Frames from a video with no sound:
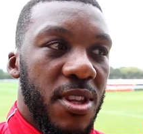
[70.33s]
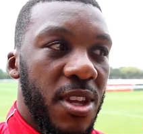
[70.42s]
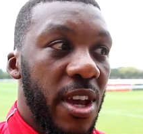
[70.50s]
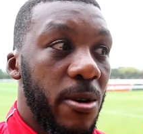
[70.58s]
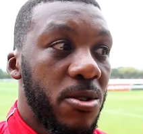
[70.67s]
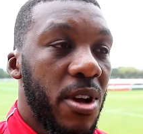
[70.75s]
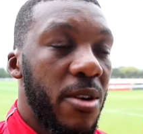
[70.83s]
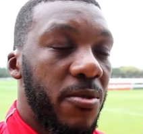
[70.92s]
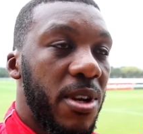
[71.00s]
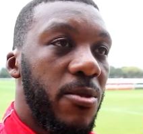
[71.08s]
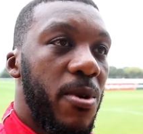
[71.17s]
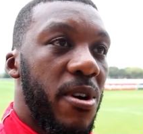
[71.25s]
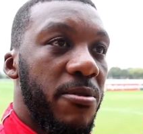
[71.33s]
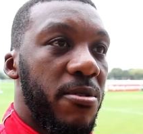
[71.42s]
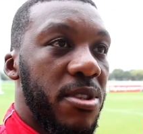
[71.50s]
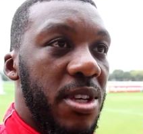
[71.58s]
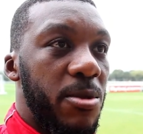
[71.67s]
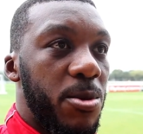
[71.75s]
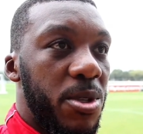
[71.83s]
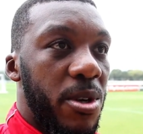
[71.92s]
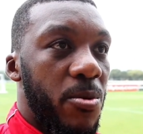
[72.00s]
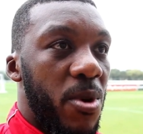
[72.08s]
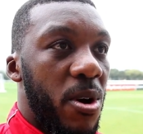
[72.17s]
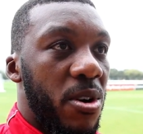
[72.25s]
Yeah, it was going really well. I thought the team was
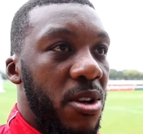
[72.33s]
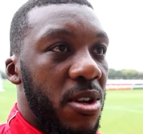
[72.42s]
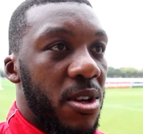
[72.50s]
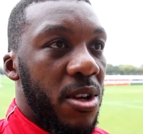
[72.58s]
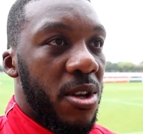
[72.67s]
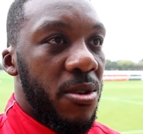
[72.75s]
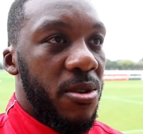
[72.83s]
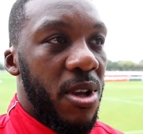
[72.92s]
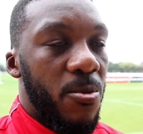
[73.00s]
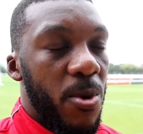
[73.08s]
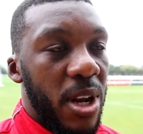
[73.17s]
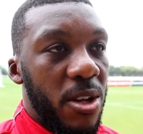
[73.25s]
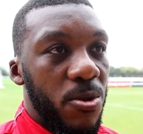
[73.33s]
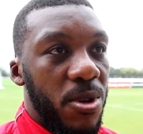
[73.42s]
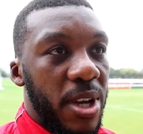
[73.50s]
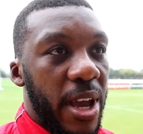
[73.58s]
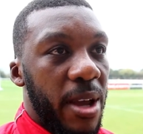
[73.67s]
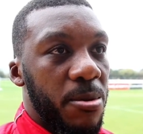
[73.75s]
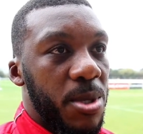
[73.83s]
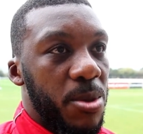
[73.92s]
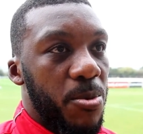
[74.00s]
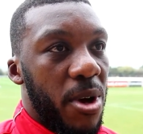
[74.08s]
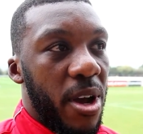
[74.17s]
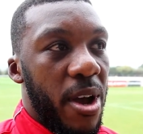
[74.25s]
doing well. Done well in all the games,
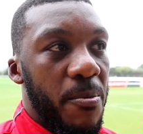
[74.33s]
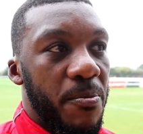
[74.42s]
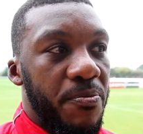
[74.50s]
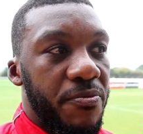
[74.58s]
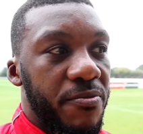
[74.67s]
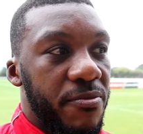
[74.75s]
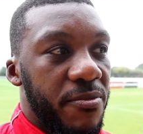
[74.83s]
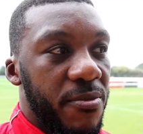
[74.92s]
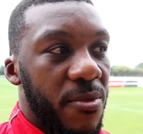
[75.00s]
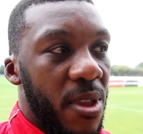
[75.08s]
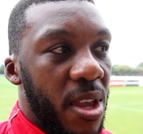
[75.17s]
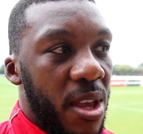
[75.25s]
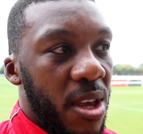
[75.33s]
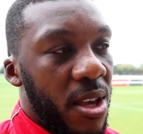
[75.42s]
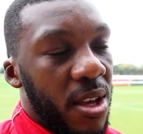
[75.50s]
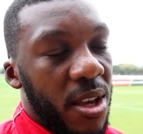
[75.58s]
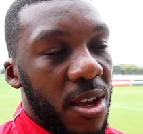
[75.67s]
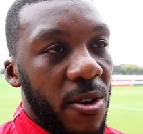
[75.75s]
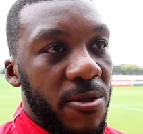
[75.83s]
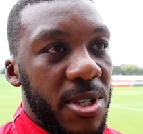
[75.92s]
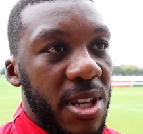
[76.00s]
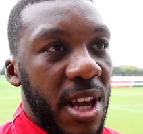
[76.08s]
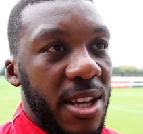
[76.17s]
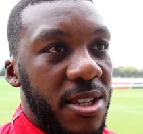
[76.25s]
but it
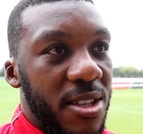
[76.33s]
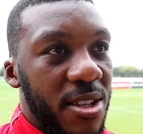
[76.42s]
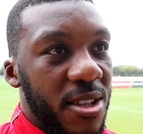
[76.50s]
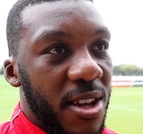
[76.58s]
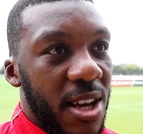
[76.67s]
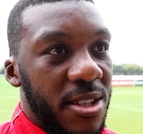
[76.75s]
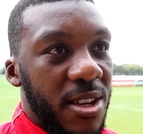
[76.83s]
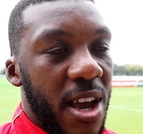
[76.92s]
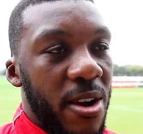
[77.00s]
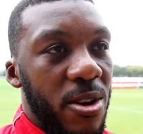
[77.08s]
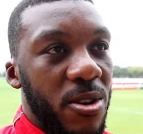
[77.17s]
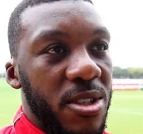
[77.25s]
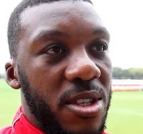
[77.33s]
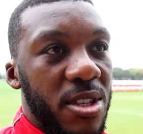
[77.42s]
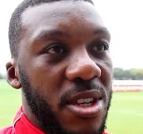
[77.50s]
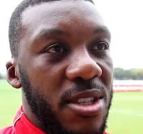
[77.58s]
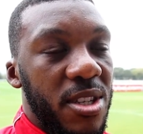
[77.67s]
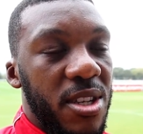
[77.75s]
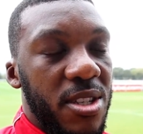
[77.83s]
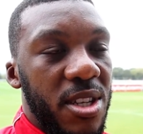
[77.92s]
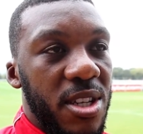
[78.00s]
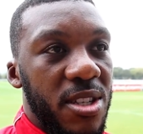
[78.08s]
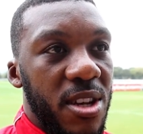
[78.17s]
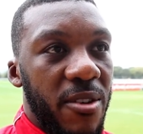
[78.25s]
obviously hasn't carried on into the
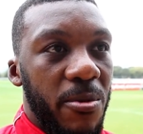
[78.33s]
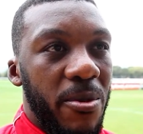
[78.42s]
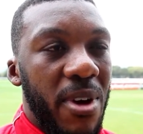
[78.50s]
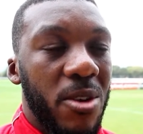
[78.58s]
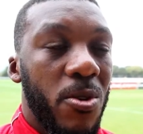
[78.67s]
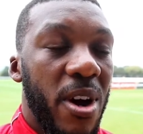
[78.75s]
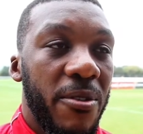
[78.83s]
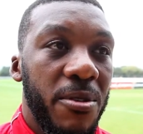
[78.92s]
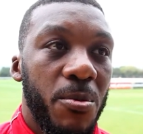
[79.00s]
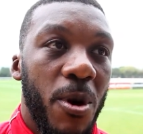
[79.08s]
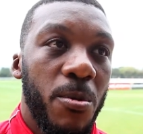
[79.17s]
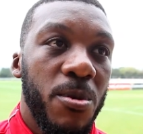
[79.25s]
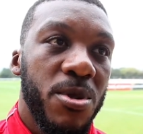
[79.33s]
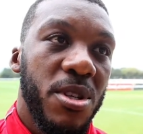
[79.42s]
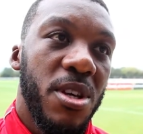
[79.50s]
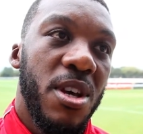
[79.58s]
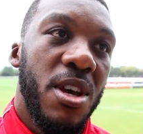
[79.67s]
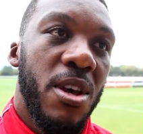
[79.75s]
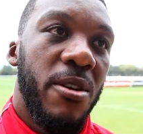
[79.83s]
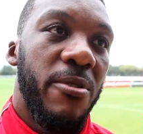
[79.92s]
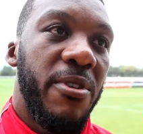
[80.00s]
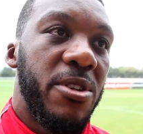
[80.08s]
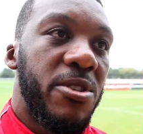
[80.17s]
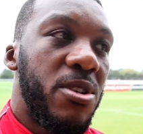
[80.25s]
season. I think we've had quite a few problems with
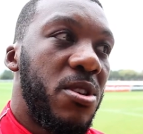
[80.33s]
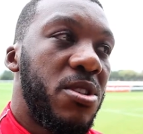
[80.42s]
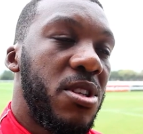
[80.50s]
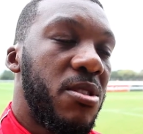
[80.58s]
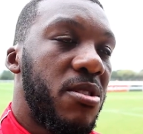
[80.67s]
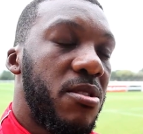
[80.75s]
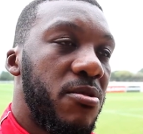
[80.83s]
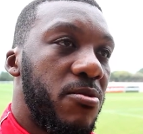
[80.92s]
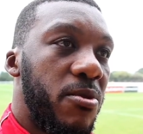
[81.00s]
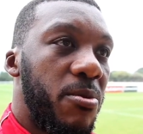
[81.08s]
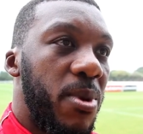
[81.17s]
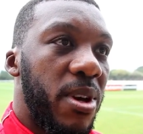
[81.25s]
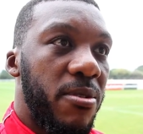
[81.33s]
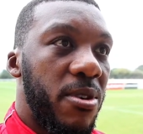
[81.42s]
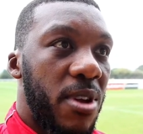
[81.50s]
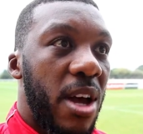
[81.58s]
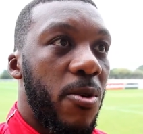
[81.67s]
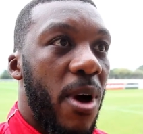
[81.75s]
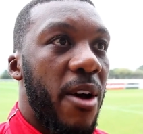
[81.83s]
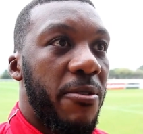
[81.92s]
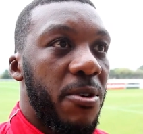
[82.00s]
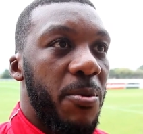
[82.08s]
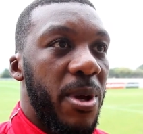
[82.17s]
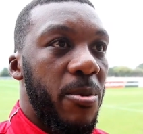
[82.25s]
injuries, not just with me. I think like quite a
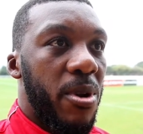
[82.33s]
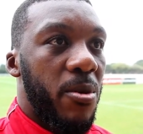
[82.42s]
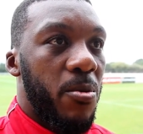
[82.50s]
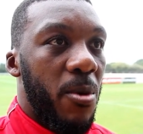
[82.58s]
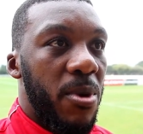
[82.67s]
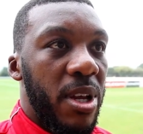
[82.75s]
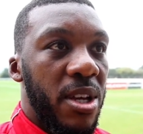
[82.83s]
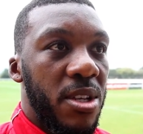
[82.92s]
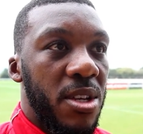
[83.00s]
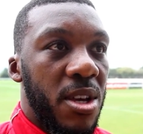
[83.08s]
few people that were probably